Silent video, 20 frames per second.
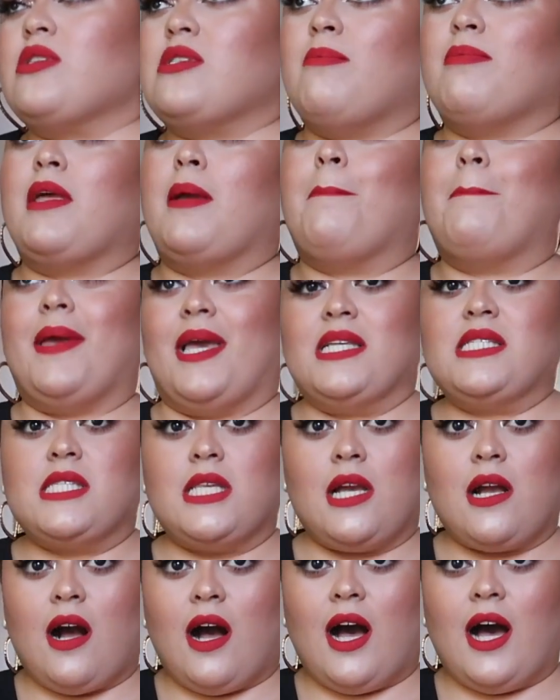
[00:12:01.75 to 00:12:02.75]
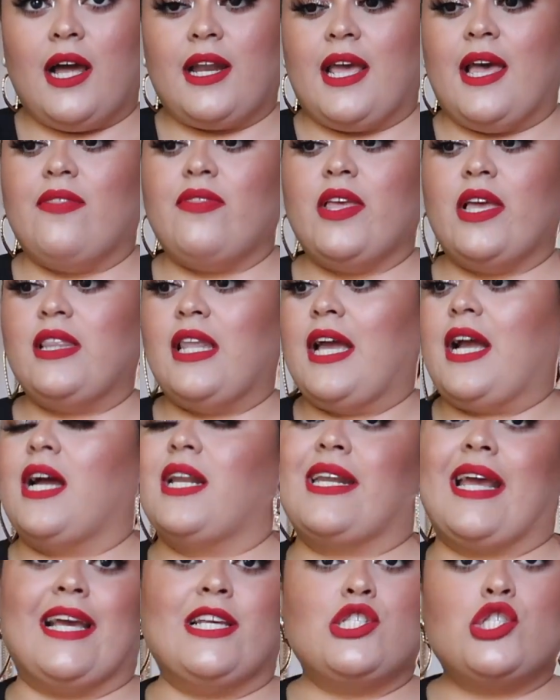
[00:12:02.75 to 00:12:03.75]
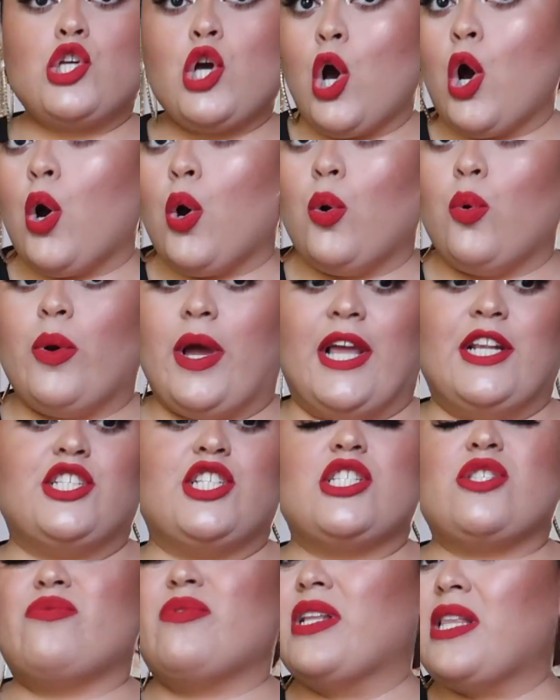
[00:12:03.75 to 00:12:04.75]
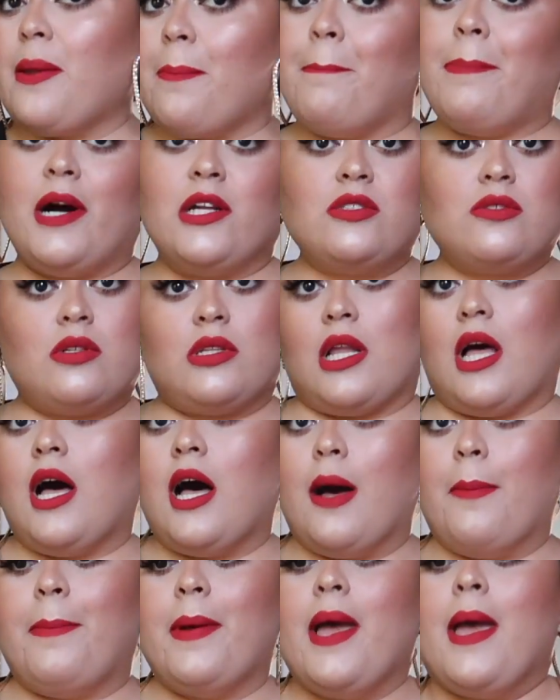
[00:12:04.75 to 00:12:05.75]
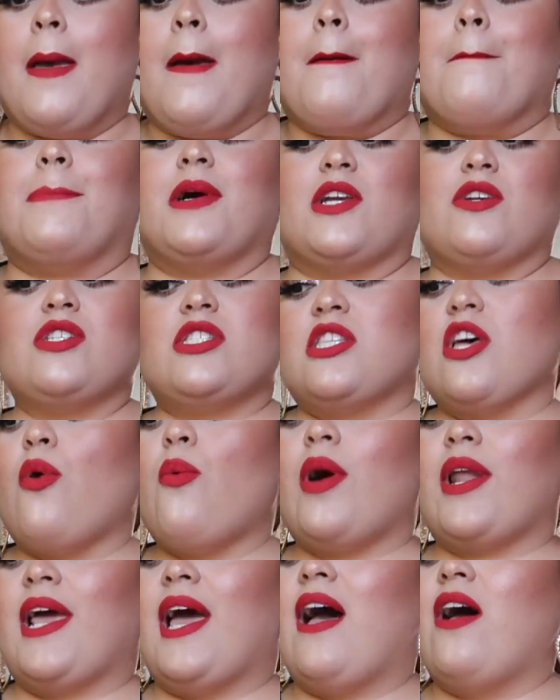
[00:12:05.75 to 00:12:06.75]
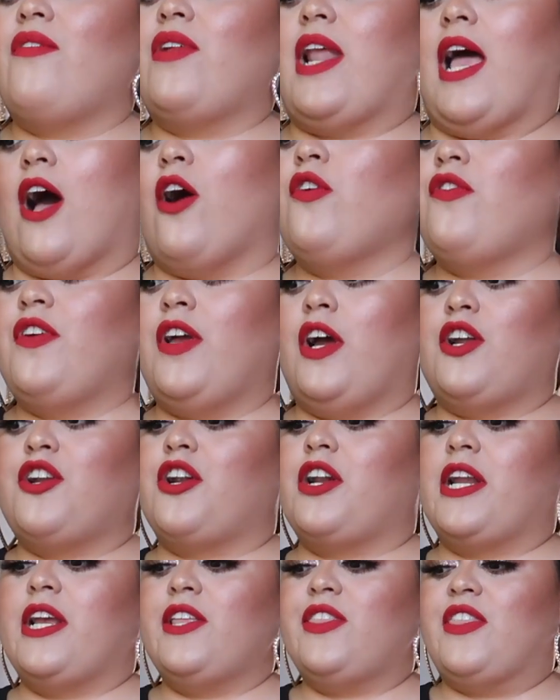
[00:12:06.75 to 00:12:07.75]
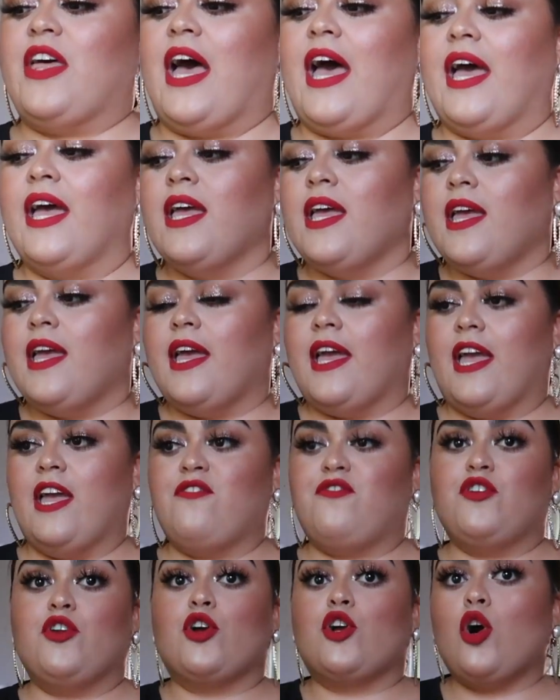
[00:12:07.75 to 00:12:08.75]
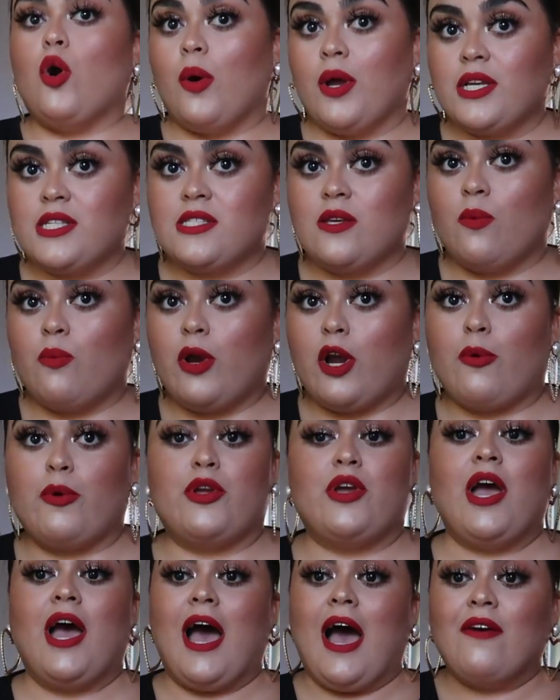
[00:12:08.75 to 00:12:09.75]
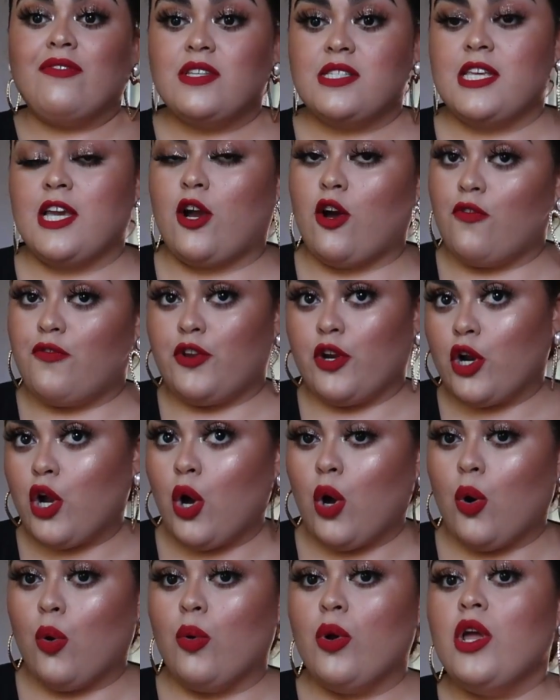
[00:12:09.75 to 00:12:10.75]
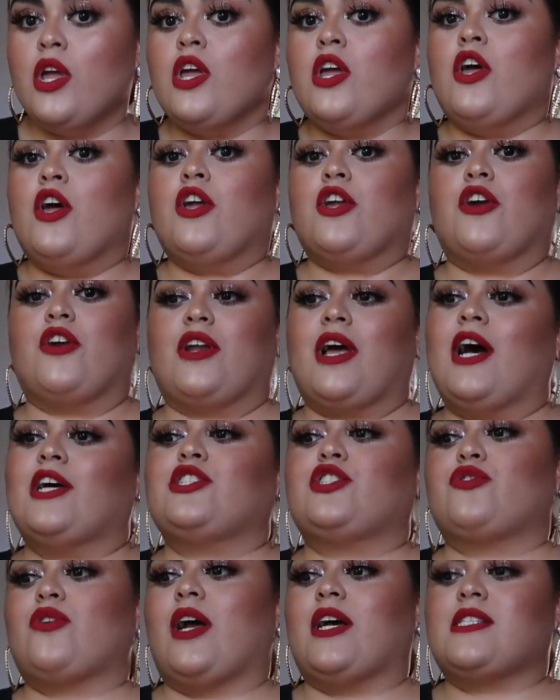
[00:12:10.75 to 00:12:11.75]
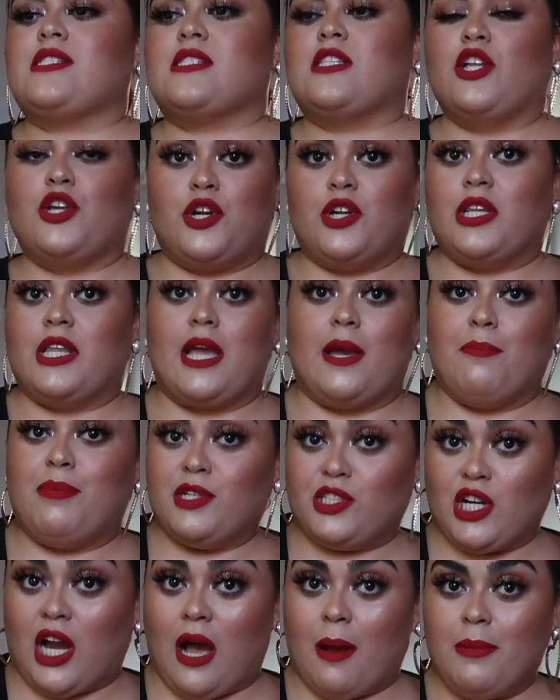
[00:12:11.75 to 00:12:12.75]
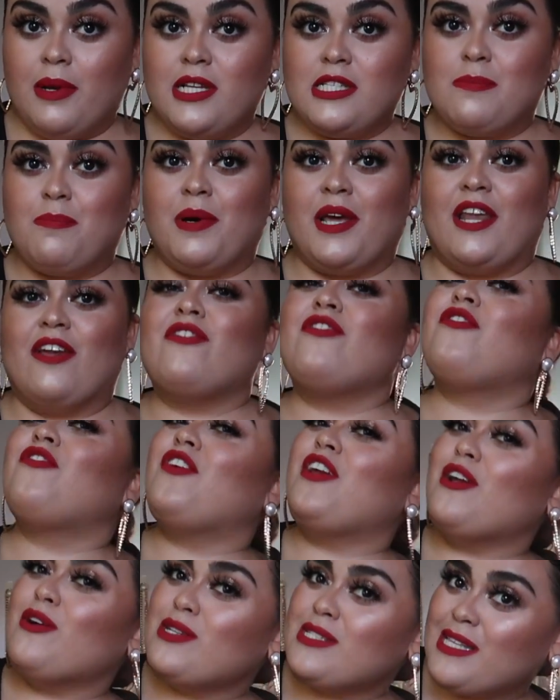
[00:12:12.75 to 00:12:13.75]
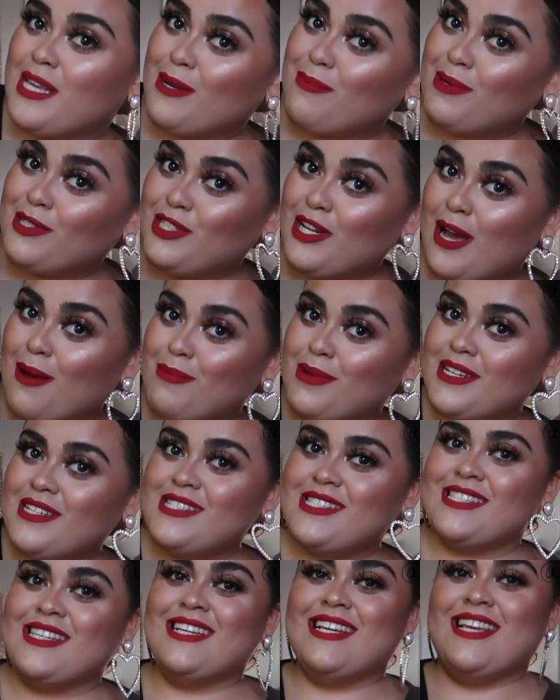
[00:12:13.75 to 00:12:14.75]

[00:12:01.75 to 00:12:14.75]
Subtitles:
something basic on and then like a nice coat and just really bundle up, but you still want to have an outfit underneath that. If you're going somewhere where you have to take off your coat, you're not dressed literally in pajamas, but it feels like pajamas,